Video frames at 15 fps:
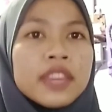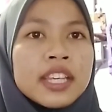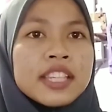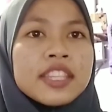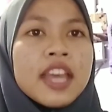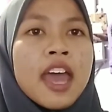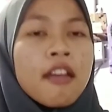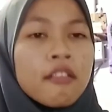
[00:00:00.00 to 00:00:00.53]

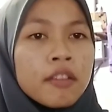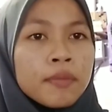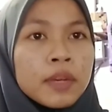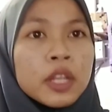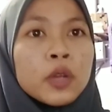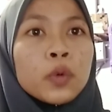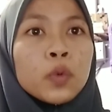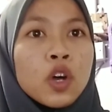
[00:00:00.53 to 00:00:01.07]
this
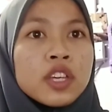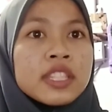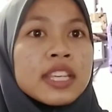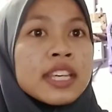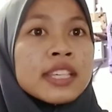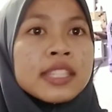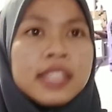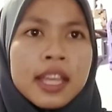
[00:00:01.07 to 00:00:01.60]
agreement was
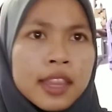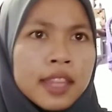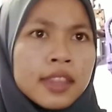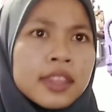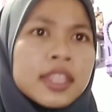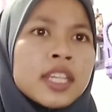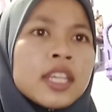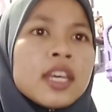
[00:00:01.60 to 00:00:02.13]

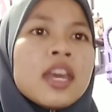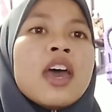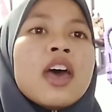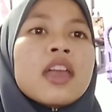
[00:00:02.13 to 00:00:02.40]
uncertainty.